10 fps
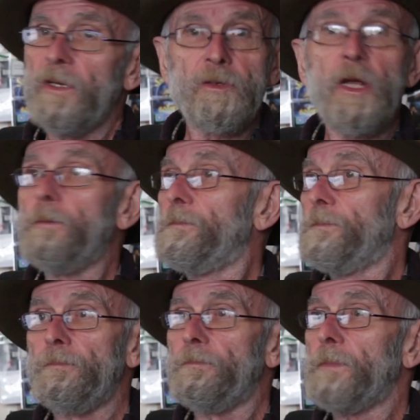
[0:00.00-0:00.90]
No.
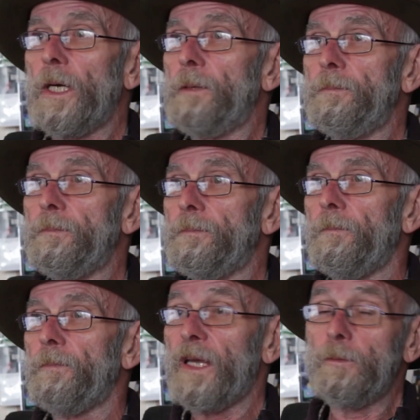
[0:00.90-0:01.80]

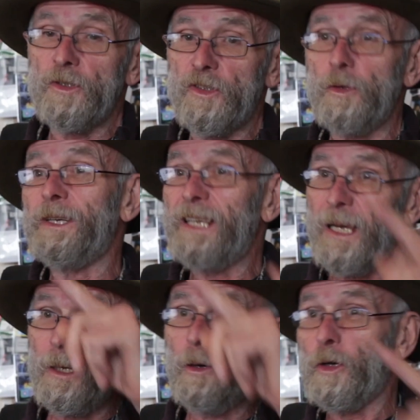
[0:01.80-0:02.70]
He was doing it
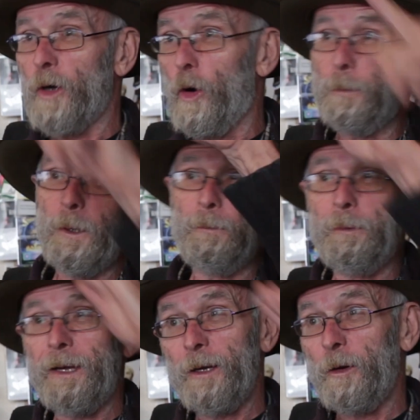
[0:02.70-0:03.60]
up
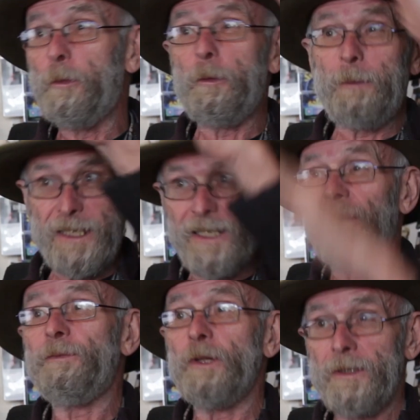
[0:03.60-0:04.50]
a bit
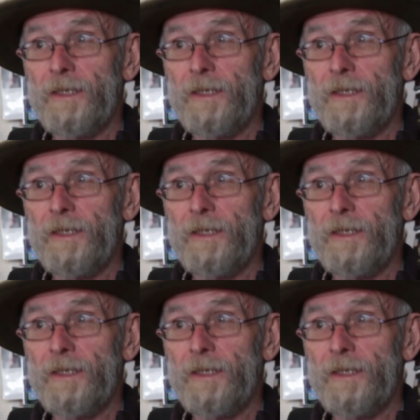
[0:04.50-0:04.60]
level.